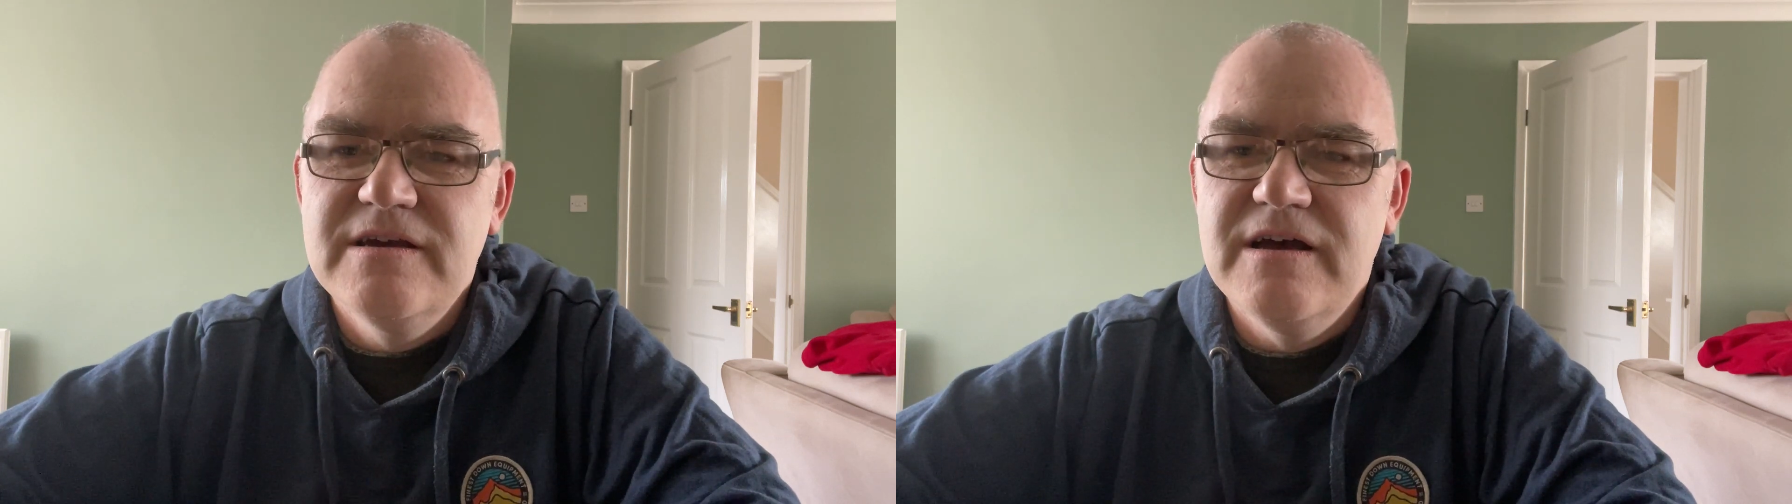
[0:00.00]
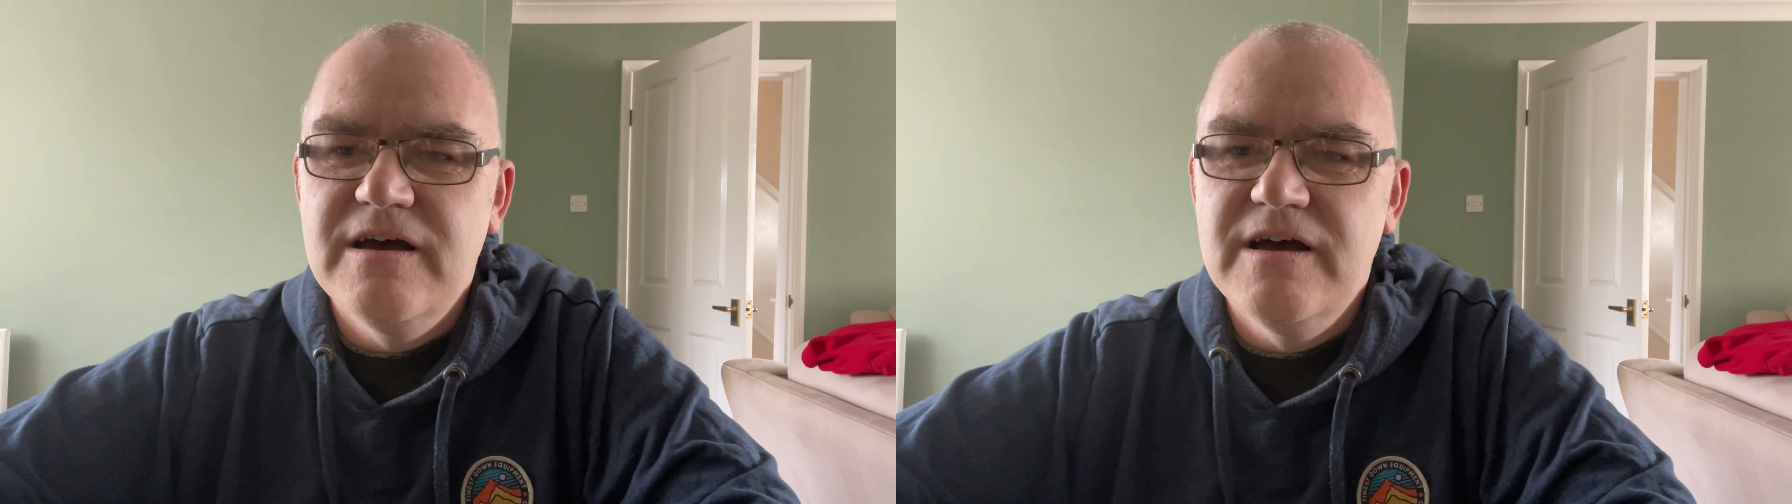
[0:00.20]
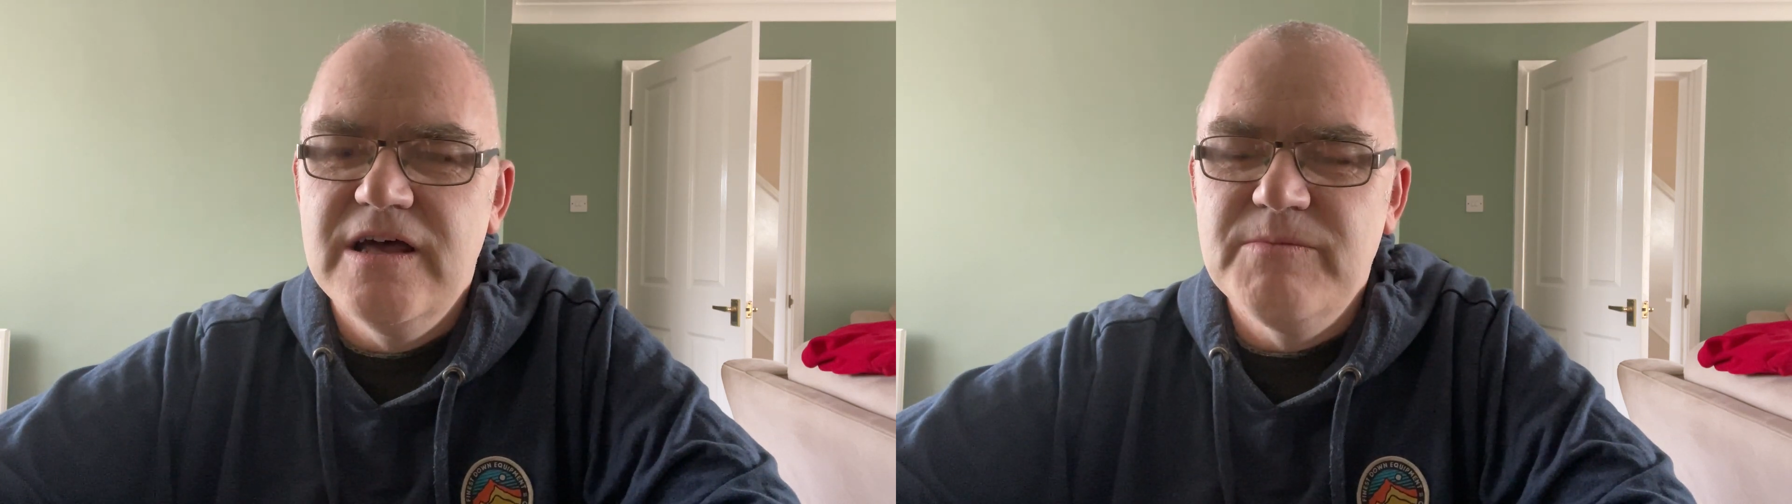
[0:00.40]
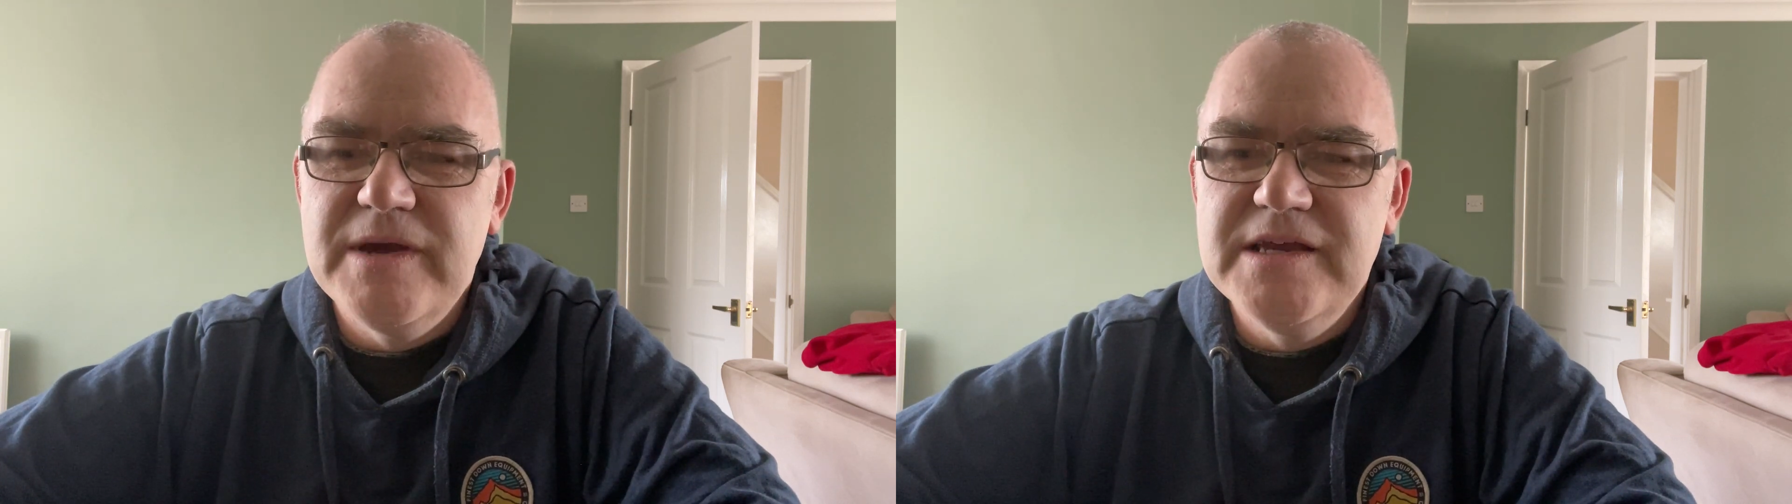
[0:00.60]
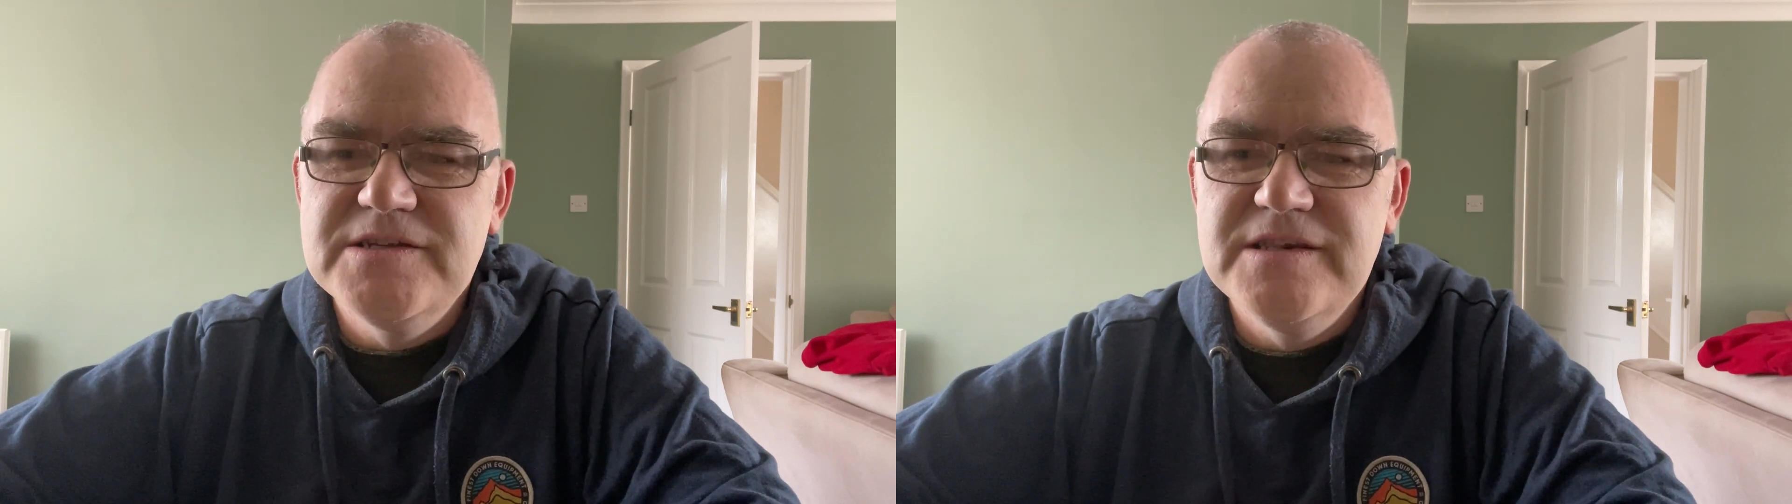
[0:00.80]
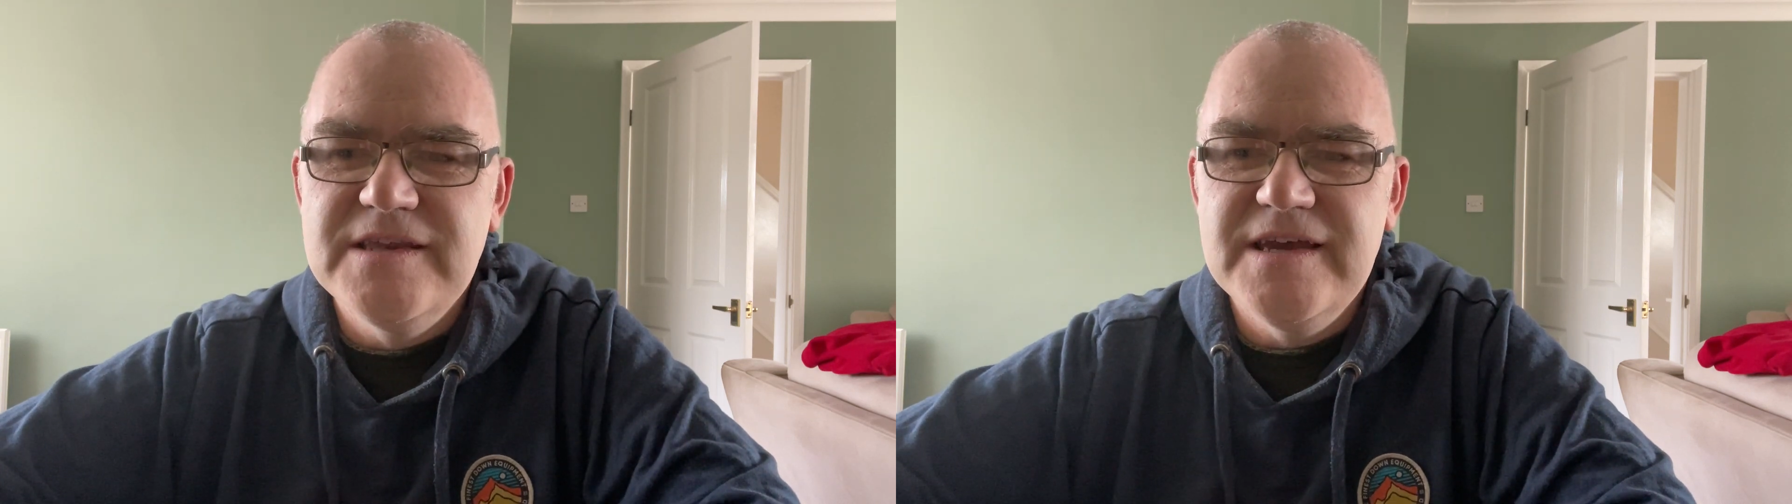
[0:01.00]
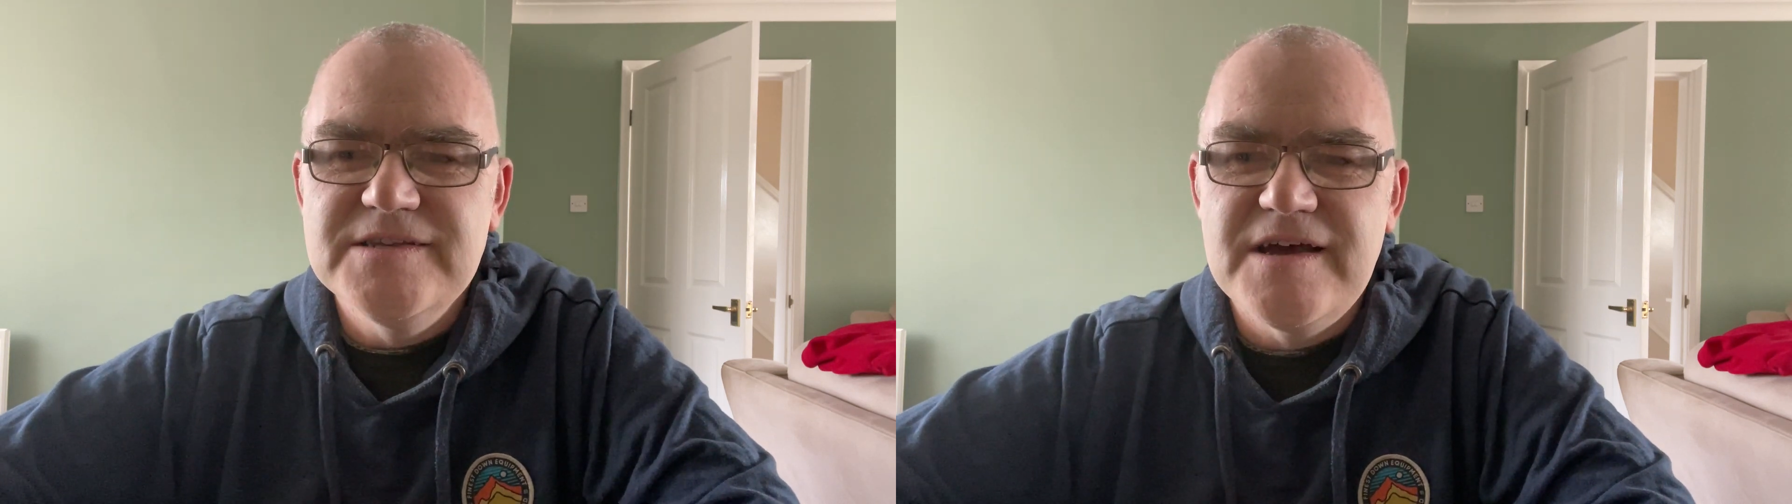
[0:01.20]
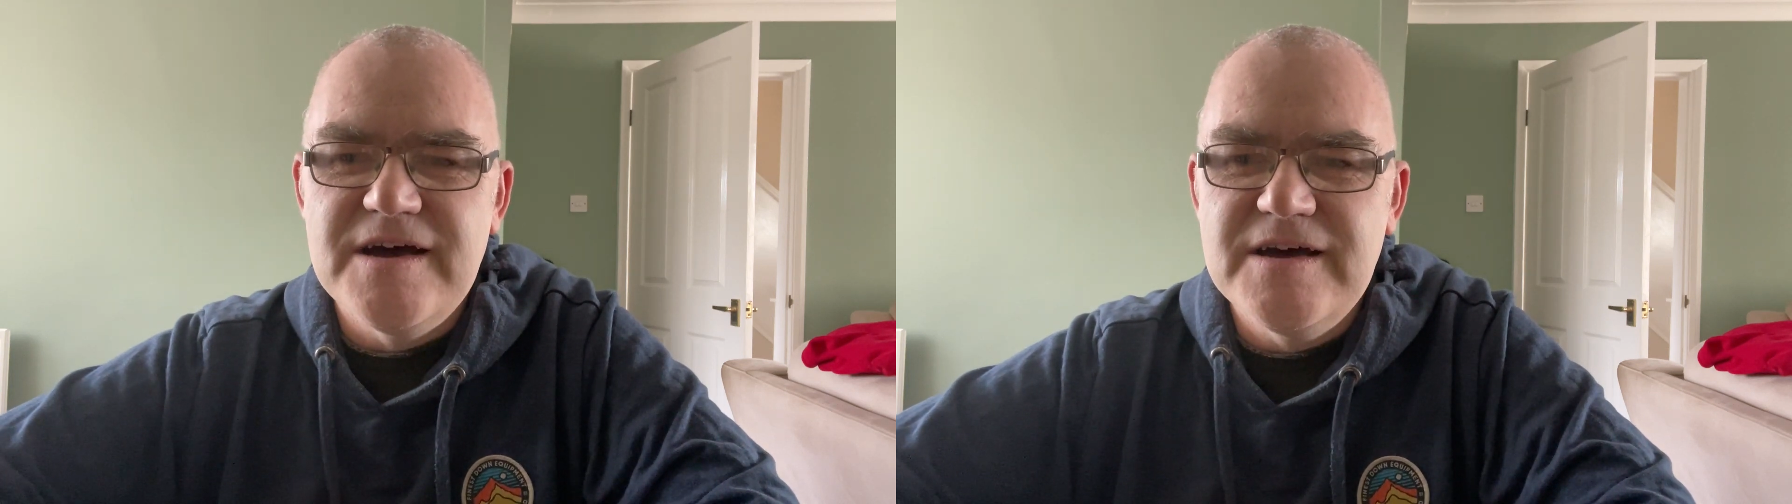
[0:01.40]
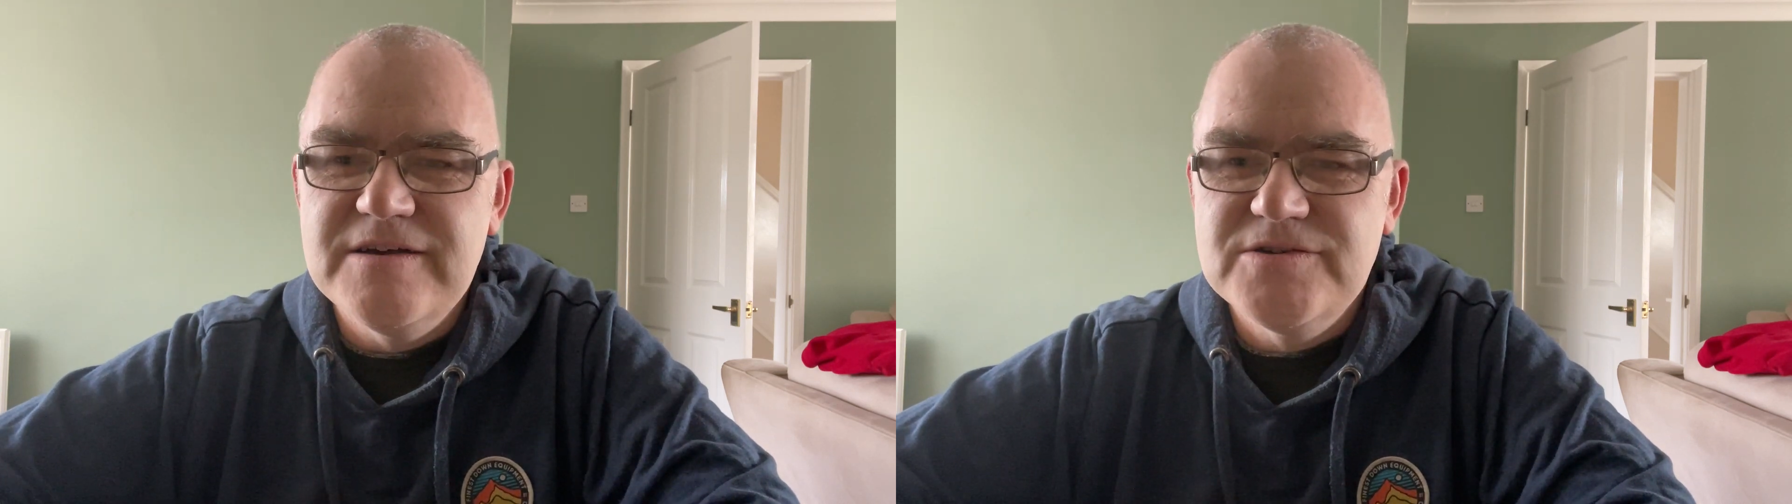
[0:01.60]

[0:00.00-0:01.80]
and amazing days out.